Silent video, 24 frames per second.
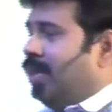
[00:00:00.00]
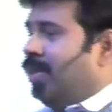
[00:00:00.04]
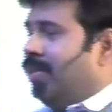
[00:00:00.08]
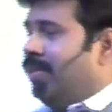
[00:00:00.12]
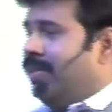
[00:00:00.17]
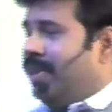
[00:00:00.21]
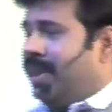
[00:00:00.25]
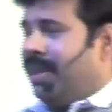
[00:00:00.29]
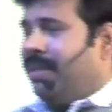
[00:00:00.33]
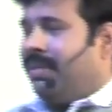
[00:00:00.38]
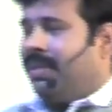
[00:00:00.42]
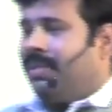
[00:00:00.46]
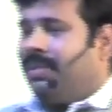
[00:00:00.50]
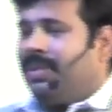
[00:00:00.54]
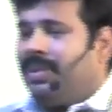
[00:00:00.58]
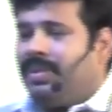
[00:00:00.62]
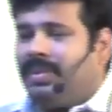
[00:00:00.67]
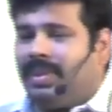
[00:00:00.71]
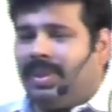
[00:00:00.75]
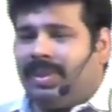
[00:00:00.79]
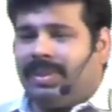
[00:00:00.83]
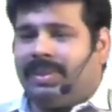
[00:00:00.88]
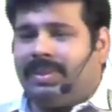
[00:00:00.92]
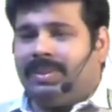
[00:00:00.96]
whenever we
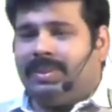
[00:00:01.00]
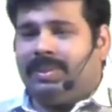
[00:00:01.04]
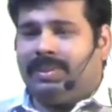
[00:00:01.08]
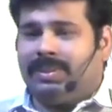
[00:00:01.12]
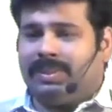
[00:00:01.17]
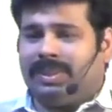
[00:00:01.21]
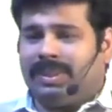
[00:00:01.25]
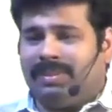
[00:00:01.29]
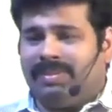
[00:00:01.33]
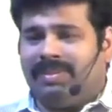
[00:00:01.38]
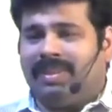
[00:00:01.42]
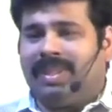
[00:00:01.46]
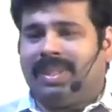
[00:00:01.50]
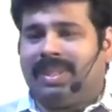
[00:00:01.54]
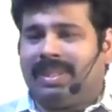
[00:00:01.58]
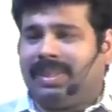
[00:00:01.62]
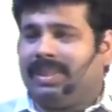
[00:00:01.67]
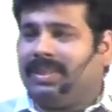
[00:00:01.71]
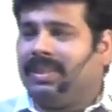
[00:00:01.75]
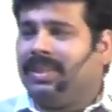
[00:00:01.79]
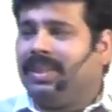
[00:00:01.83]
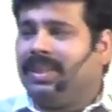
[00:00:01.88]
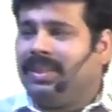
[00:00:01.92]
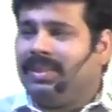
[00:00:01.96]
want to do some work
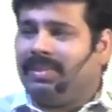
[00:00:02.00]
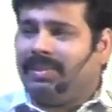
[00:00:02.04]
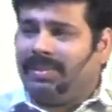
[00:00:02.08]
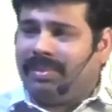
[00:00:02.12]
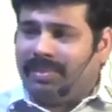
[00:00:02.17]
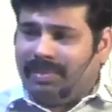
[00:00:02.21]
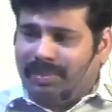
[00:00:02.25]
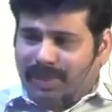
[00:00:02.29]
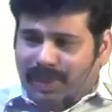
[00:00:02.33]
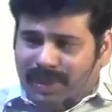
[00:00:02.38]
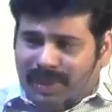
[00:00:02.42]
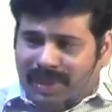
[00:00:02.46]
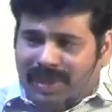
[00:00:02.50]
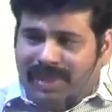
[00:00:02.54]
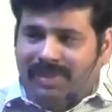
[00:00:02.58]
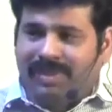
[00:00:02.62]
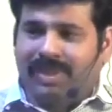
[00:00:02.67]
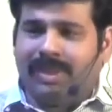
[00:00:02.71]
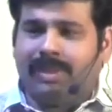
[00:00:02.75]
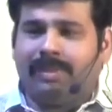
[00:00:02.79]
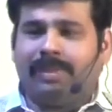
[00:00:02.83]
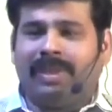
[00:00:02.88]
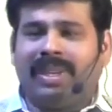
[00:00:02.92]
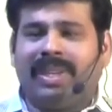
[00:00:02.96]
only
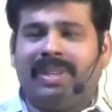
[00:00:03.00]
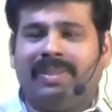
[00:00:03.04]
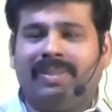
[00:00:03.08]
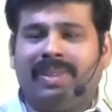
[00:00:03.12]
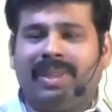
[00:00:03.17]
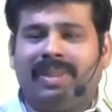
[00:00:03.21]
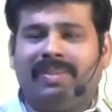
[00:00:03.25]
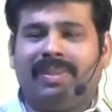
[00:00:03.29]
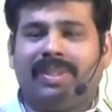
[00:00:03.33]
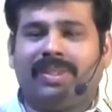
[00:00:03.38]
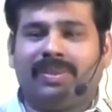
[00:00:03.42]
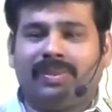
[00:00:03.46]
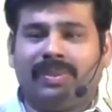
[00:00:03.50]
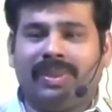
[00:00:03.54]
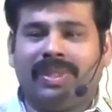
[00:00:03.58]
with manual efforts,